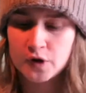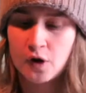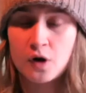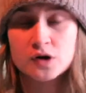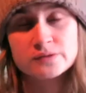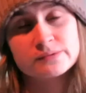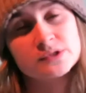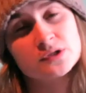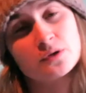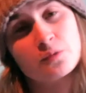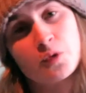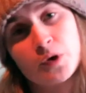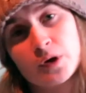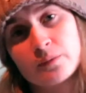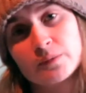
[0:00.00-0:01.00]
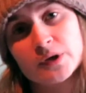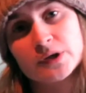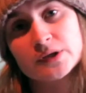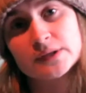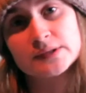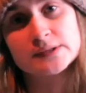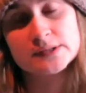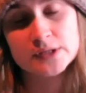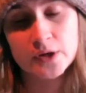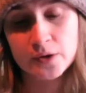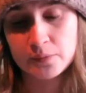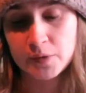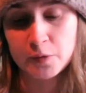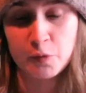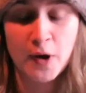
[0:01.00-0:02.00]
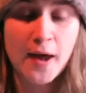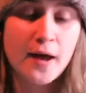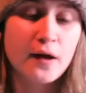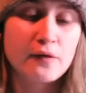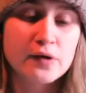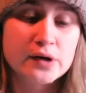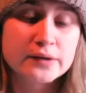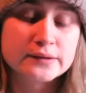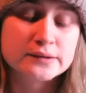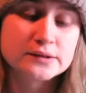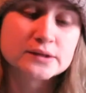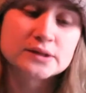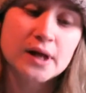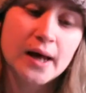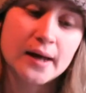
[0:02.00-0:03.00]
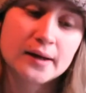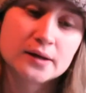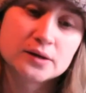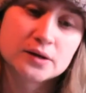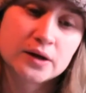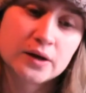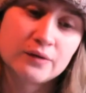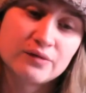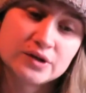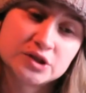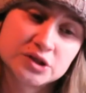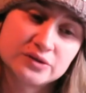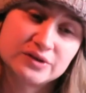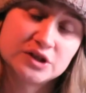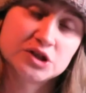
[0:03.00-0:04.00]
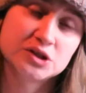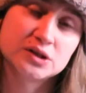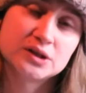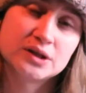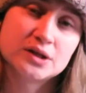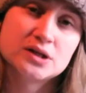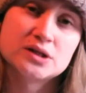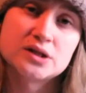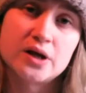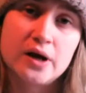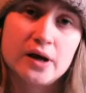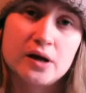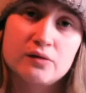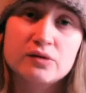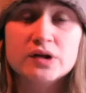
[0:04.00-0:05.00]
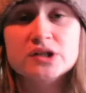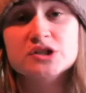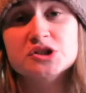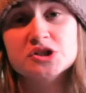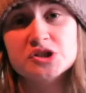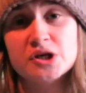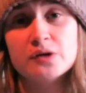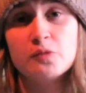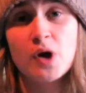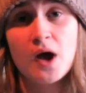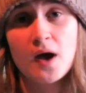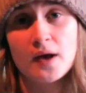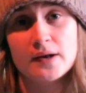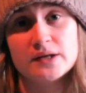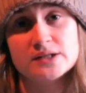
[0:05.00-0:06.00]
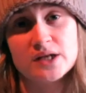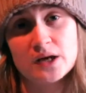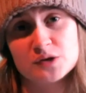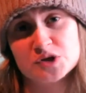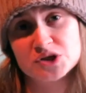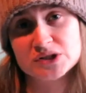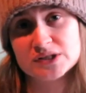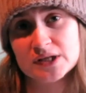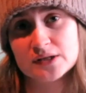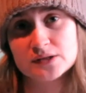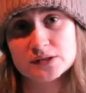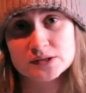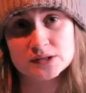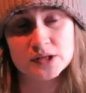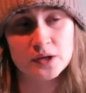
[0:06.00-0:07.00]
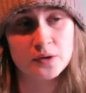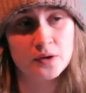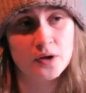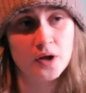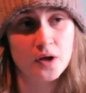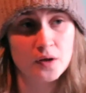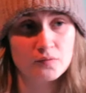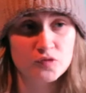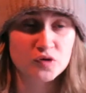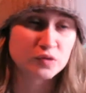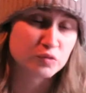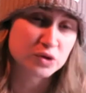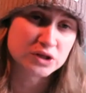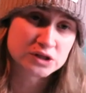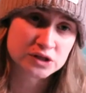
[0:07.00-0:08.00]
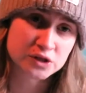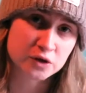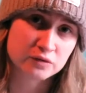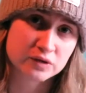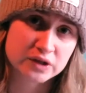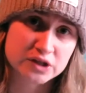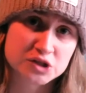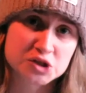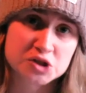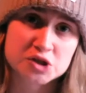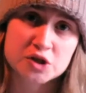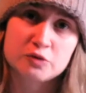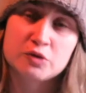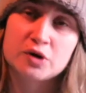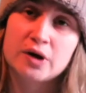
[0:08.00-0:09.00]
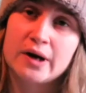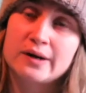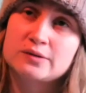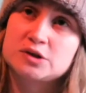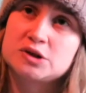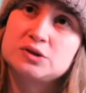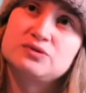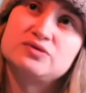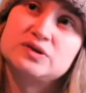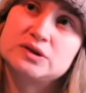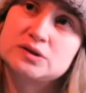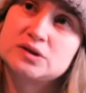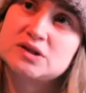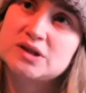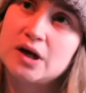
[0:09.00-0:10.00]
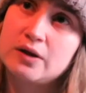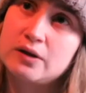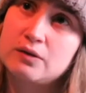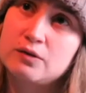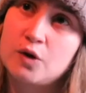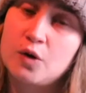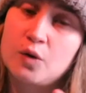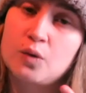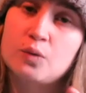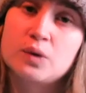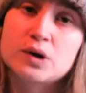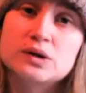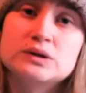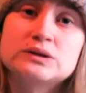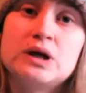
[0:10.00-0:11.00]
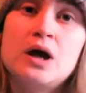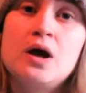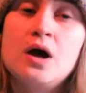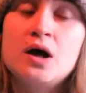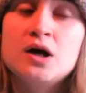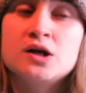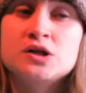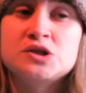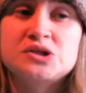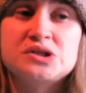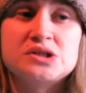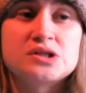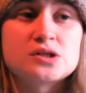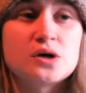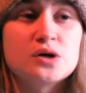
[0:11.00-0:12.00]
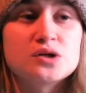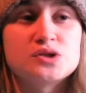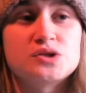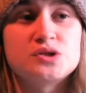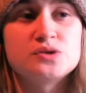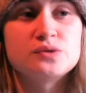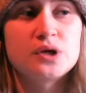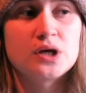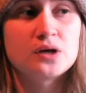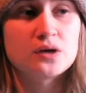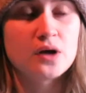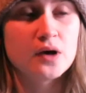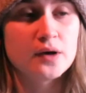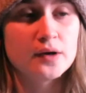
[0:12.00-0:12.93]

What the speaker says: hospital appointments, her parents, and she eventually gets a relationship, and it's how she tells the other person her relationship and how she feels telling the whole world. She starts doing,